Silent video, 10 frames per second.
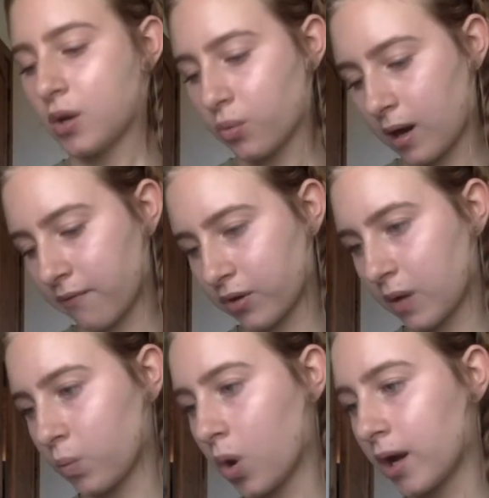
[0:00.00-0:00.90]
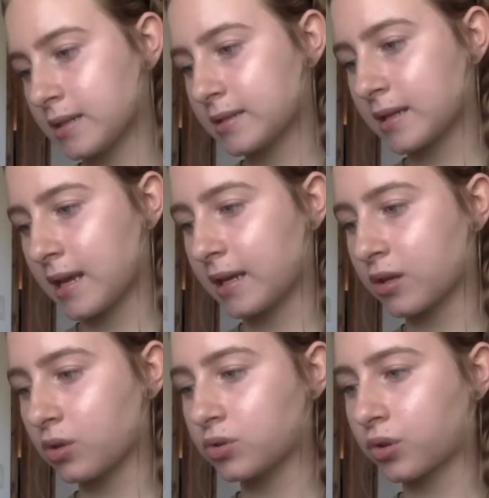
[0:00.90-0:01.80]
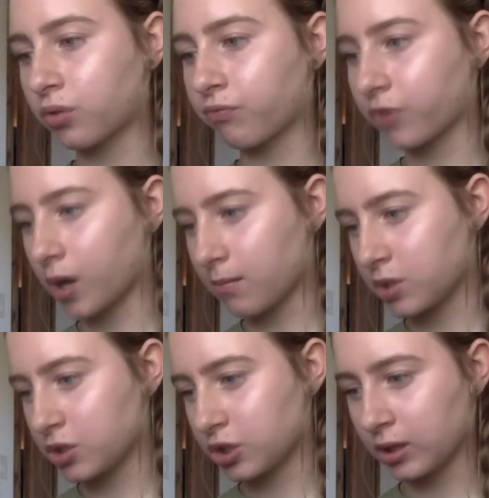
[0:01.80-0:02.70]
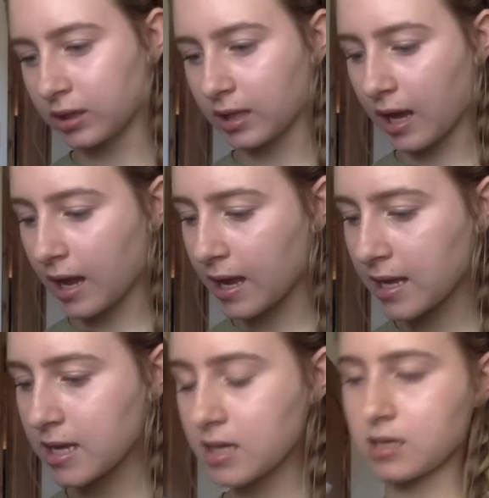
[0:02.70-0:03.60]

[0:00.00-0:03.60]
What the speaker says: whatever I want, and it goes from July